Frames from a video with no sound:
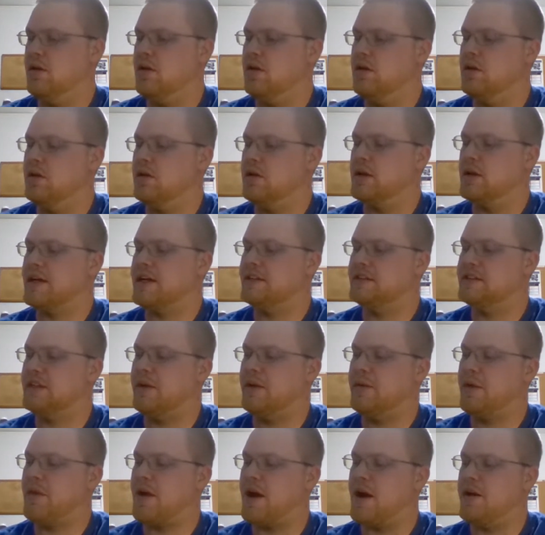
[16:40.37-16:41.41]
Like I said,
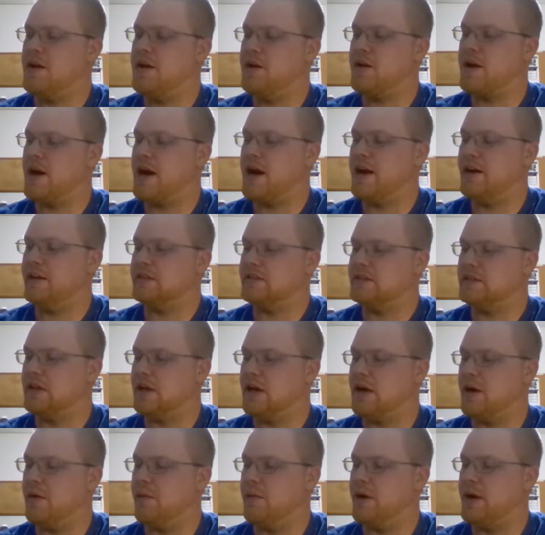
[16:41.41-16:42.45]
without you guys, I
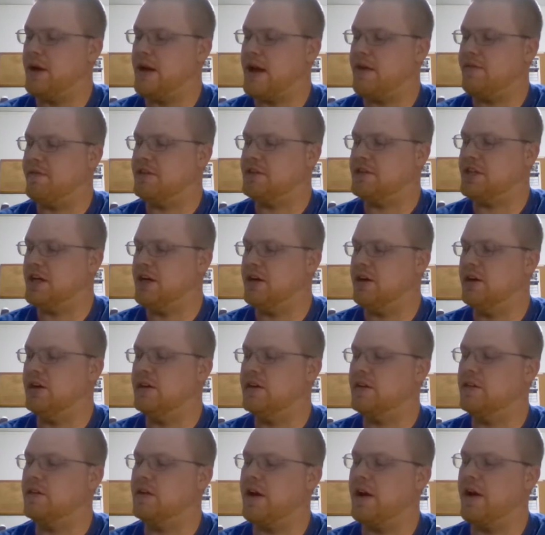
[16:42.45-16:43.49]
wouldn't have a channel.
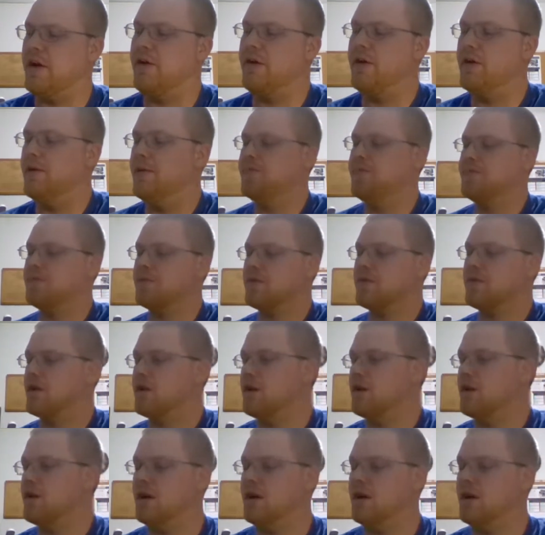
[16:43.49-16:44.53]
So
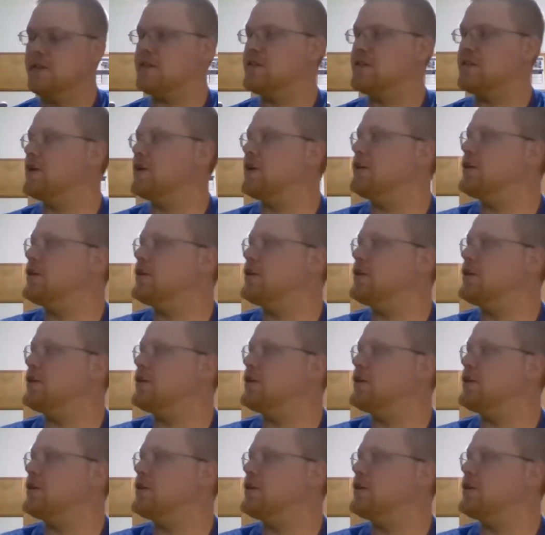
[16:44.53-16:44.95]
that's good